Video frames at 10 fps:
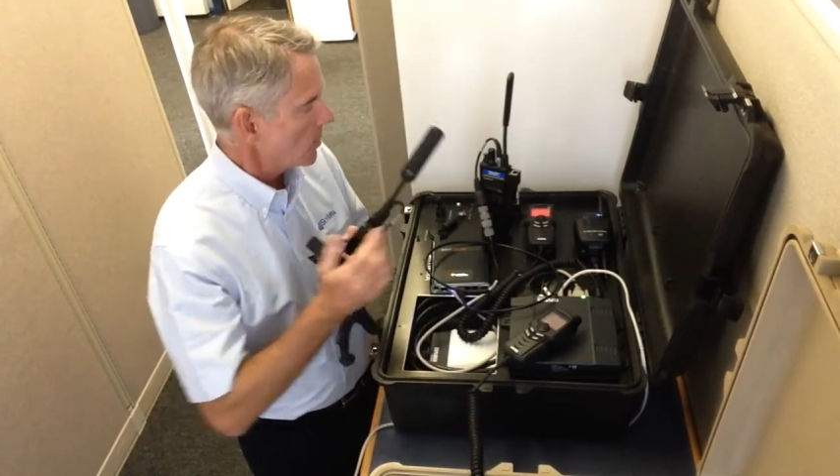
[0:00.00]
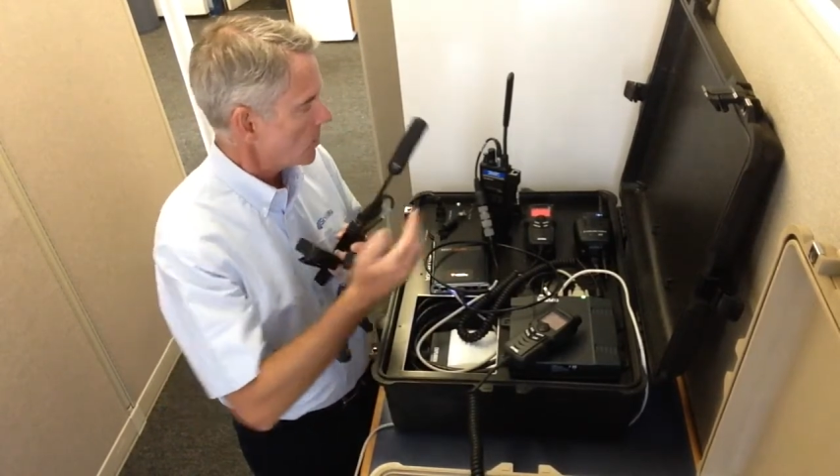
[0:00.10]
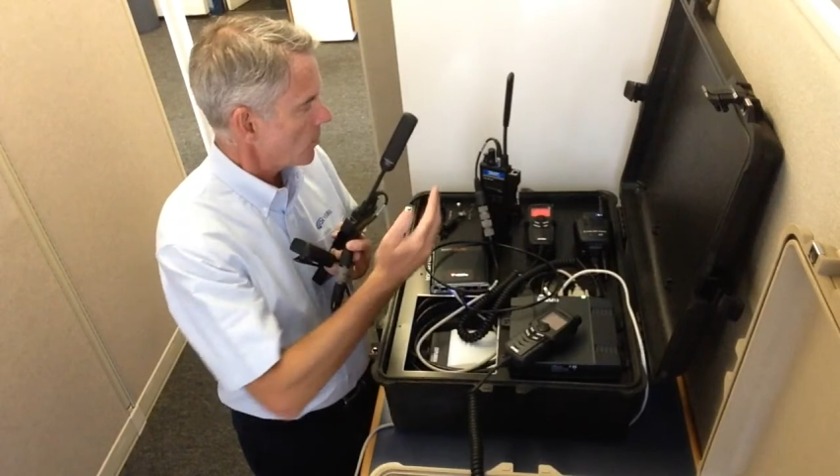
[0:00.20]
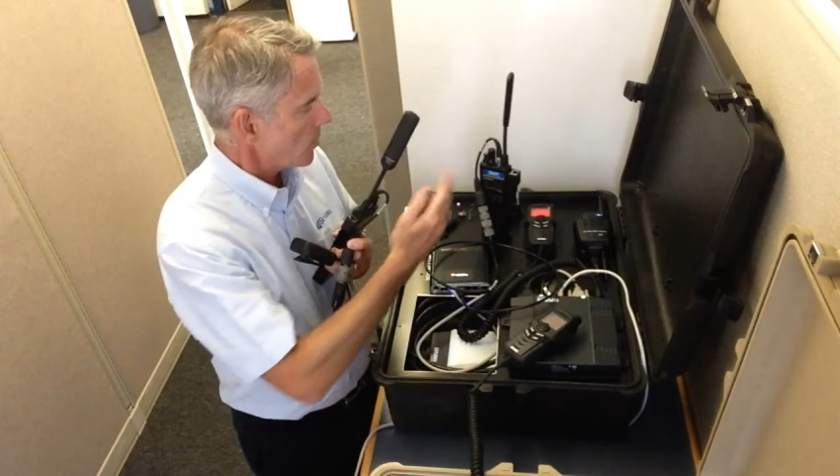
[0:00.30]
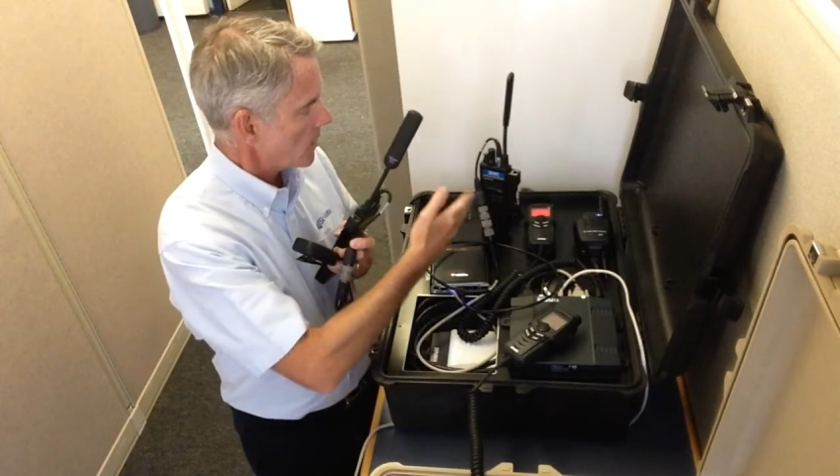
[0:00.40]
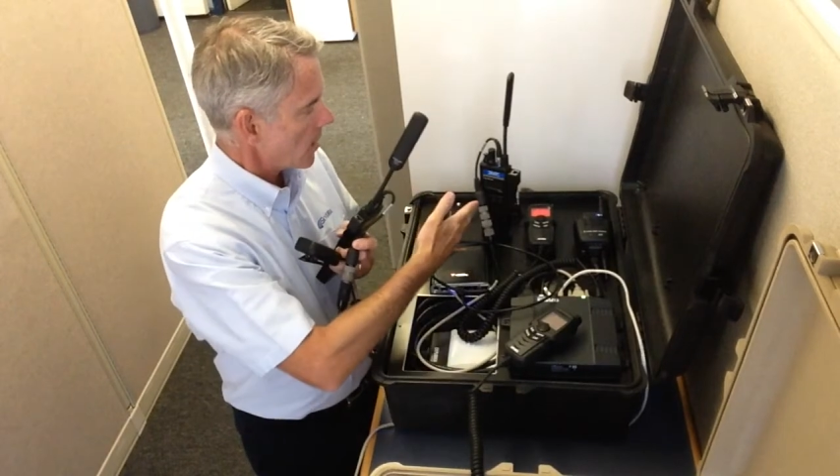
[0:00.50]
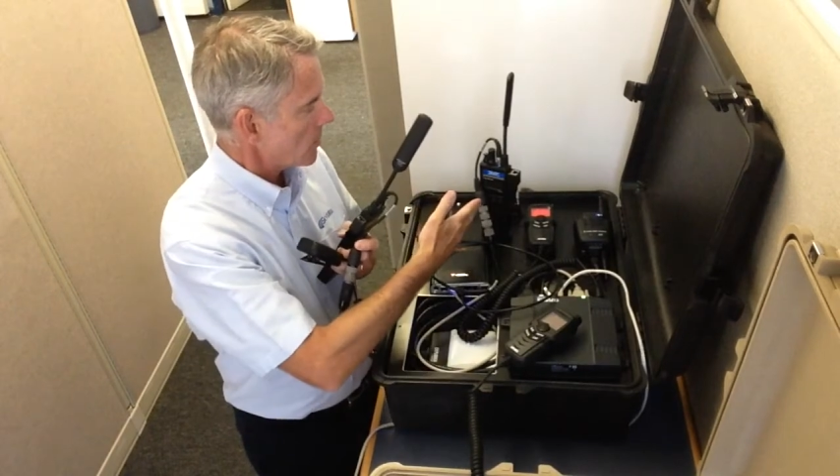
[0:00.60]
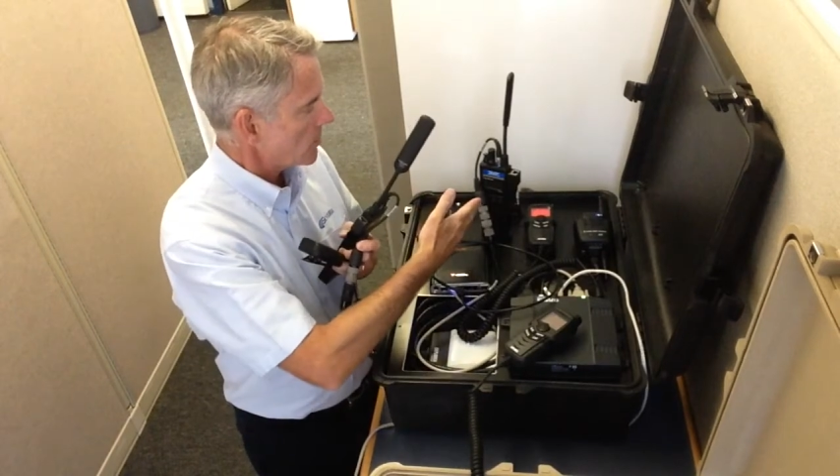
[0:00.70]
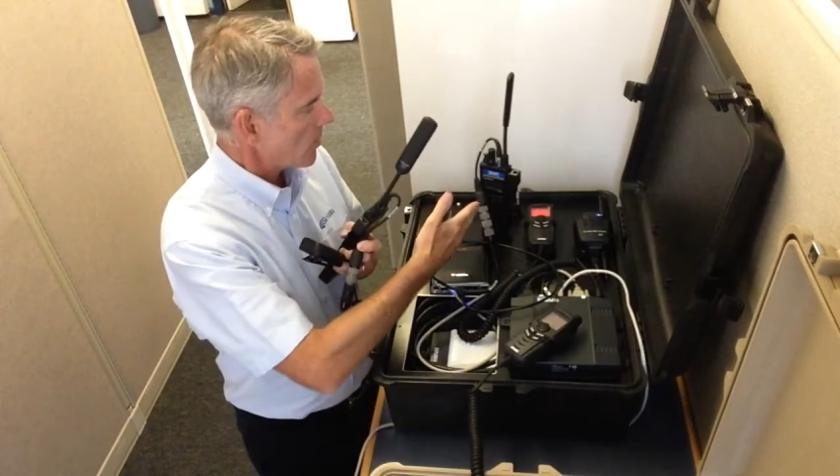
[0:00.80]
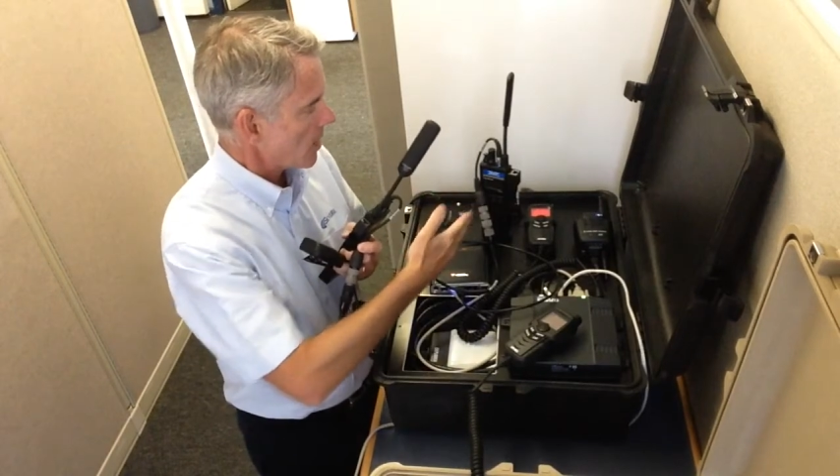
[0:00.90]
to
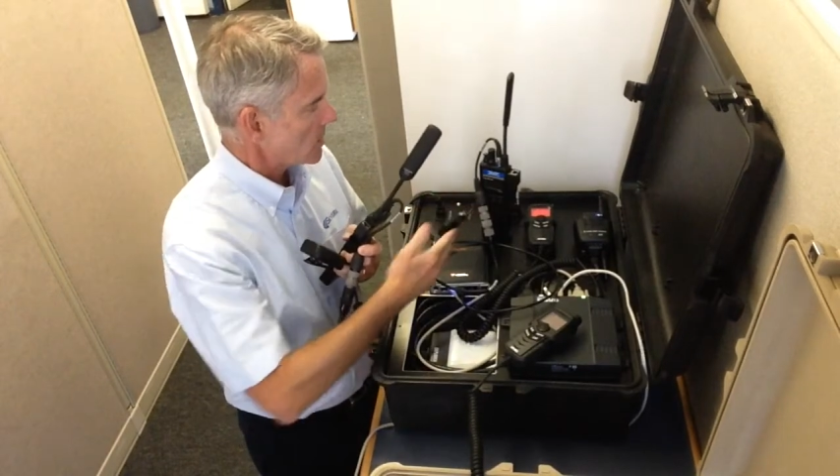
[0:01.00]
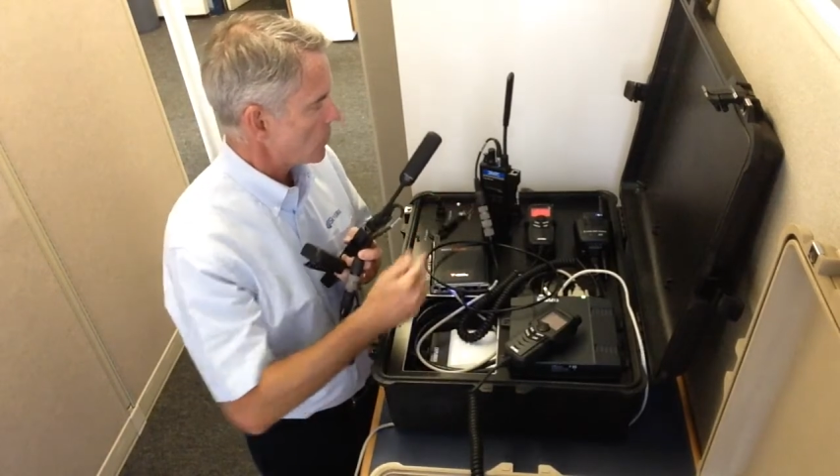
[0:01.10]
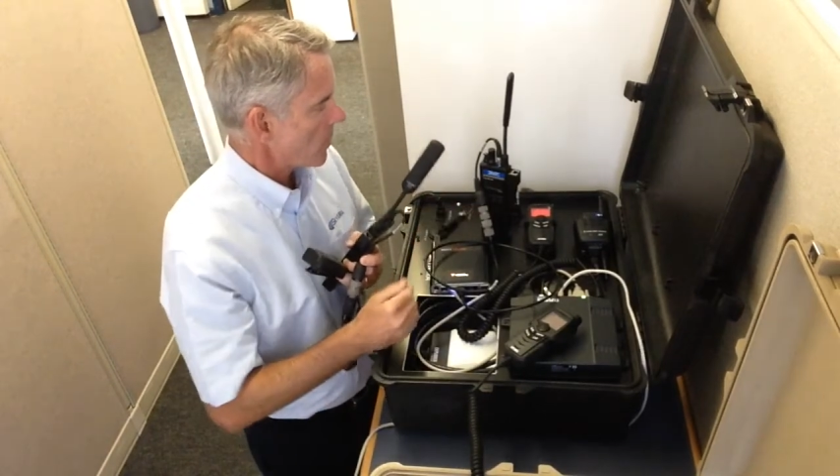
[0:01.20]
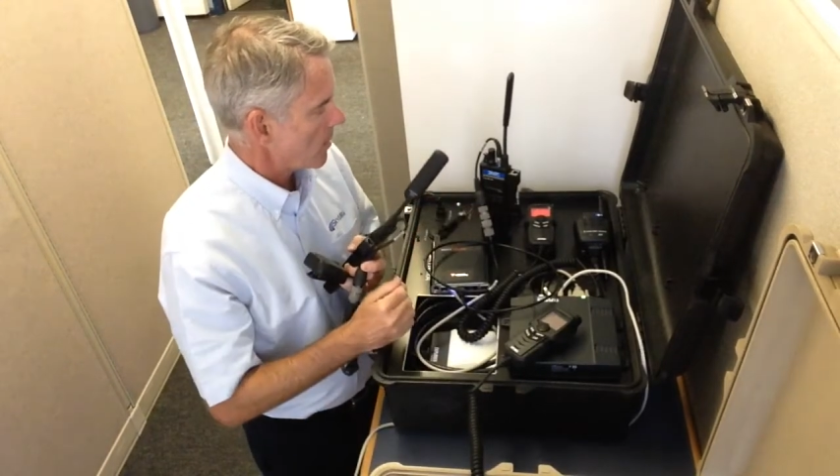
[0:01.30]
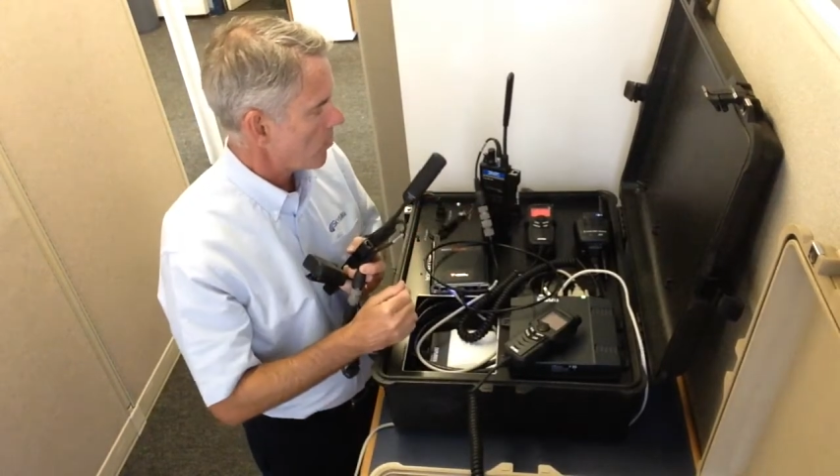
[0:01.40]
another trellisware